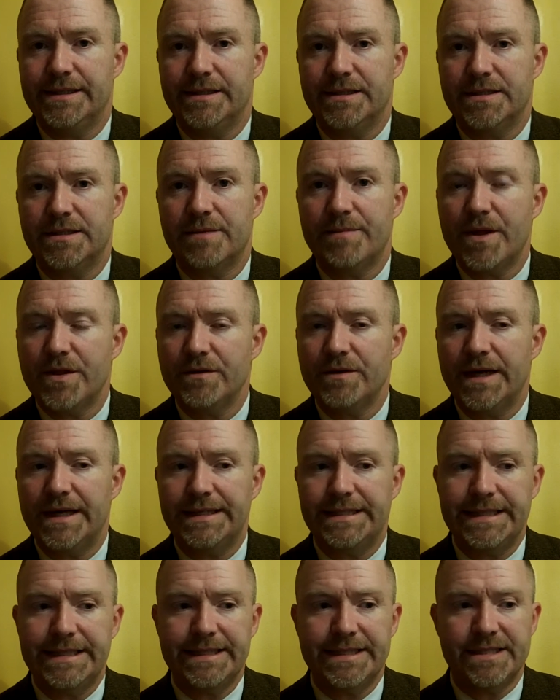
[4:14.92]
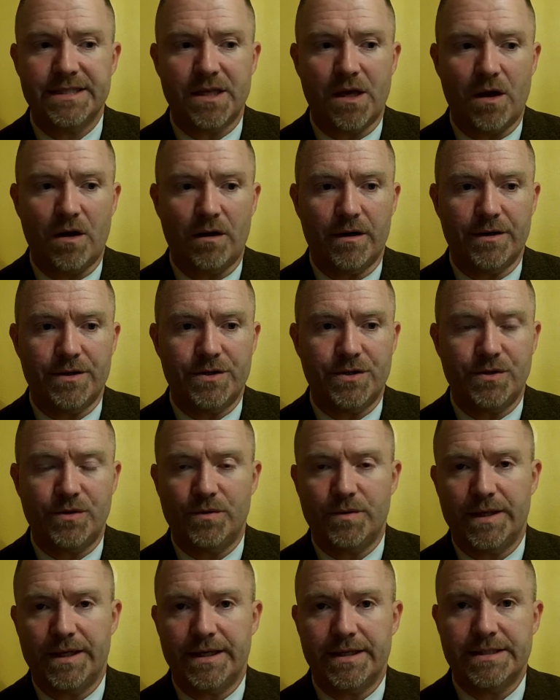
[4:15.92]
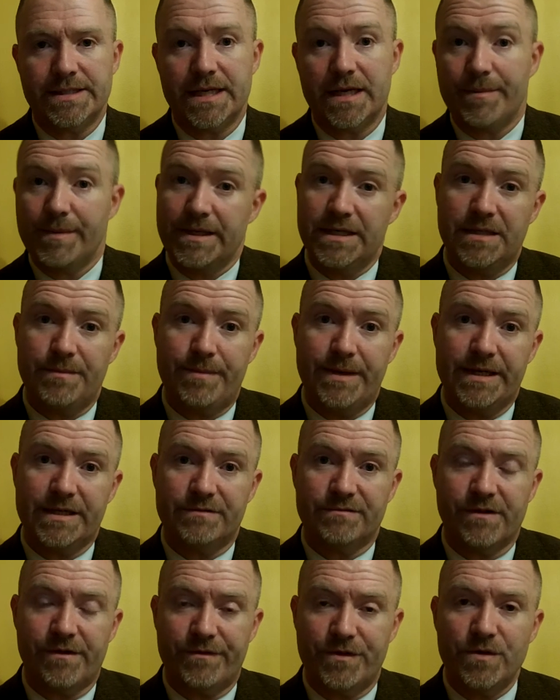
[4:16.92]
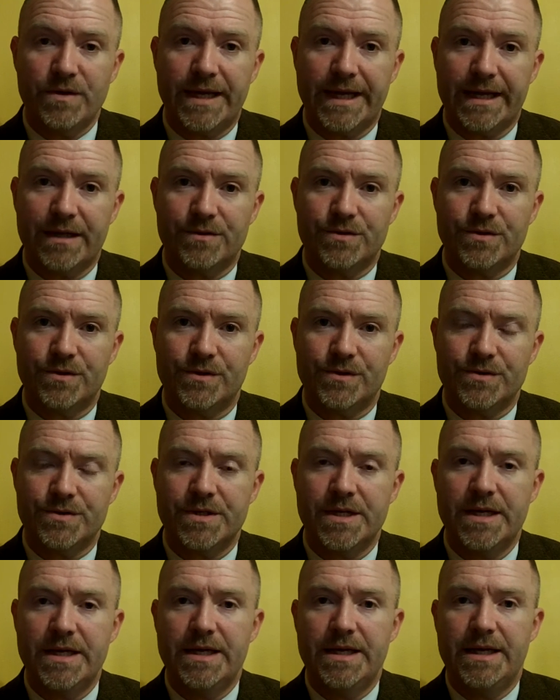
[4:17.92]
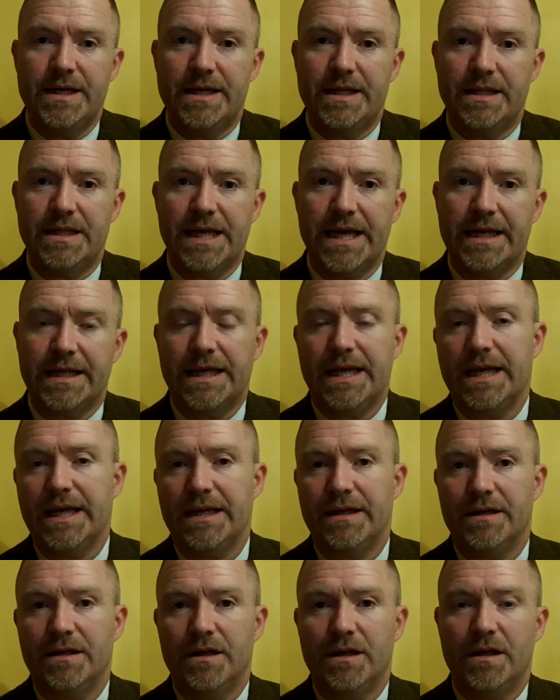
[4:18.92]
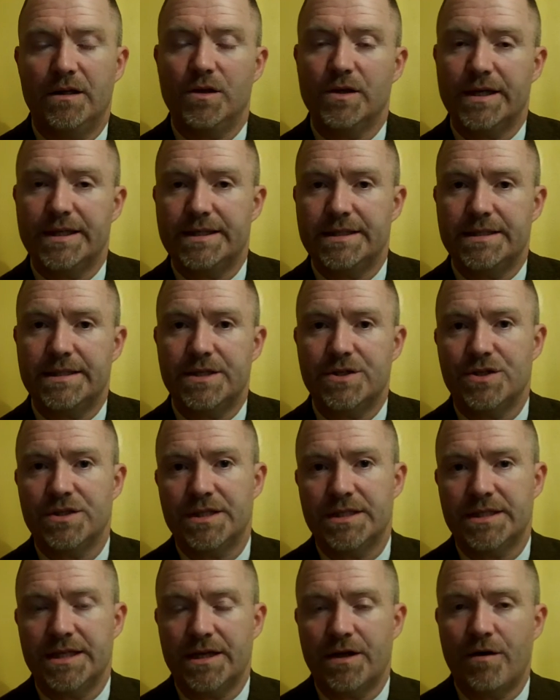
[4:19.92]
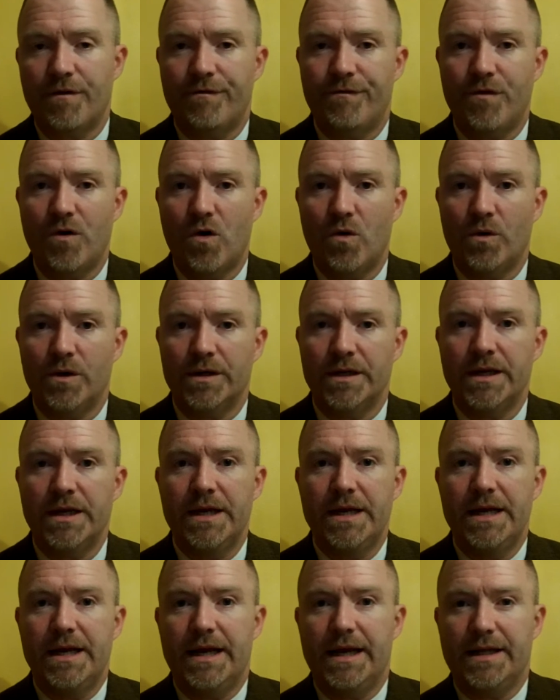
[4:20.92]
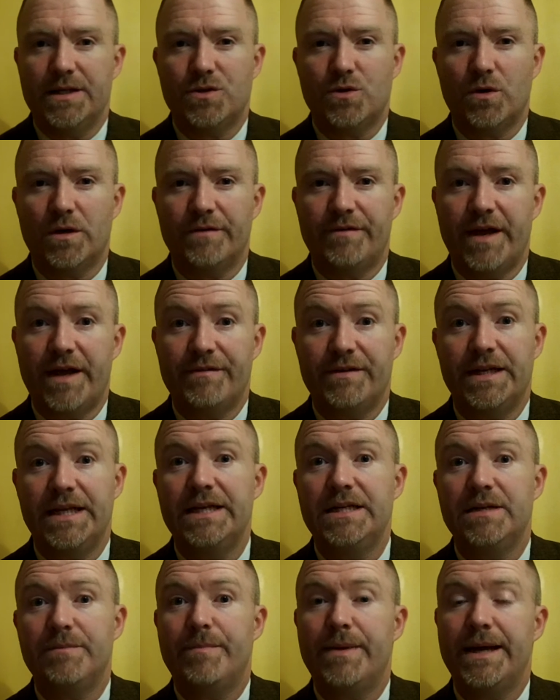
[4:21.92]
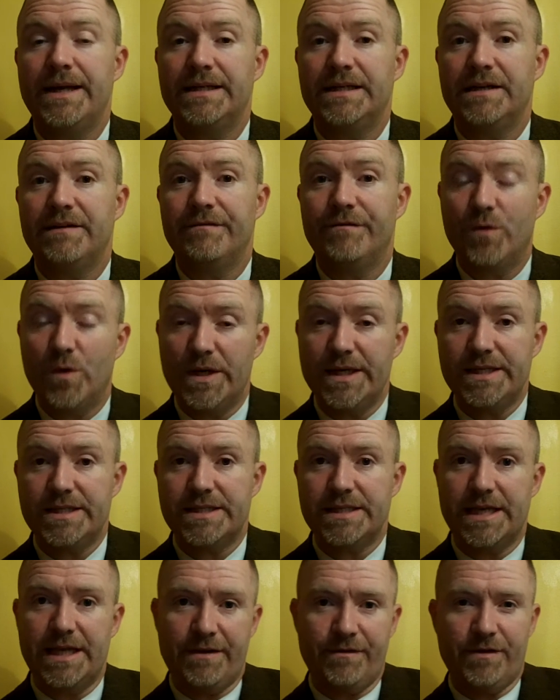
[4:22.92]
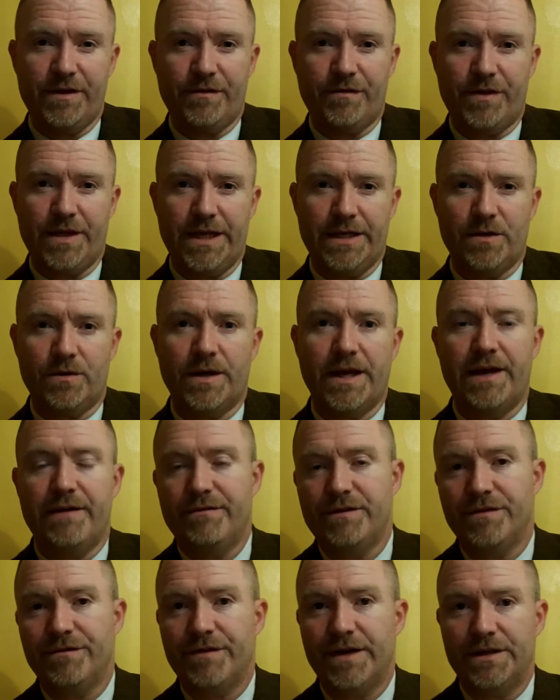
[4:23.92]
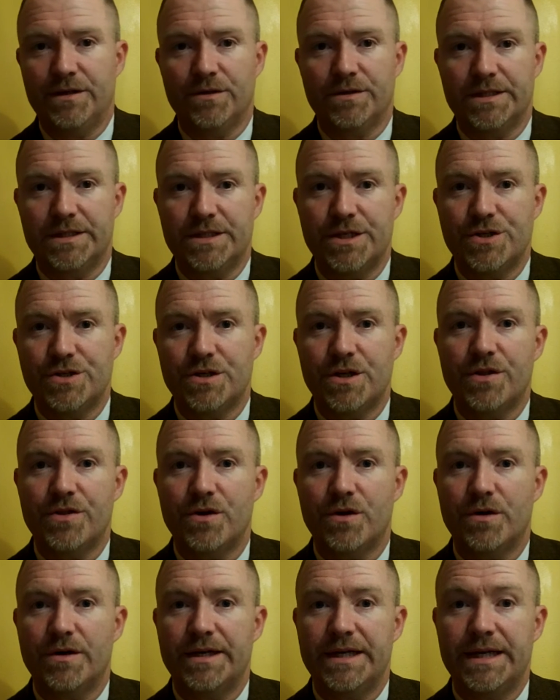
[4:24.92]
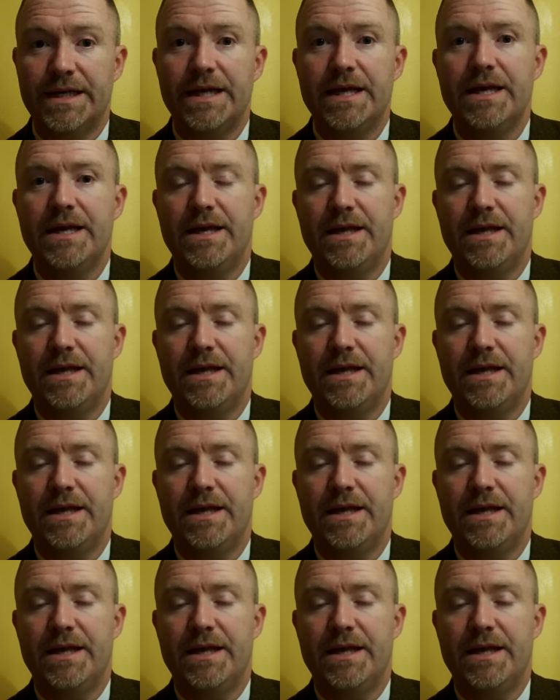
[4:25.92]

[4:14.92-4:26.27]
Some other ideas are to set up independent review councils that can look at decisions as they go forward and sort of have an independent voice, even if they don't have the final decision authority.